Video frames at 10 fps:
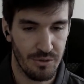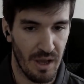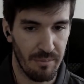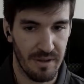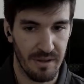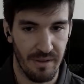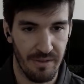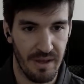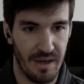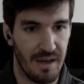
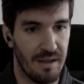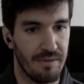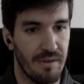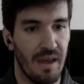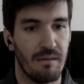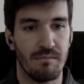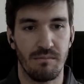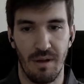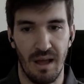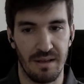happen that
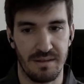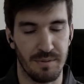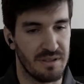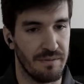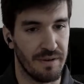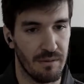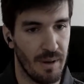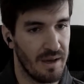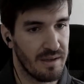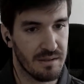a specific
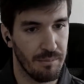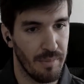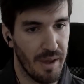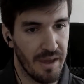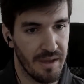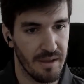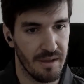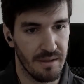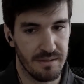device may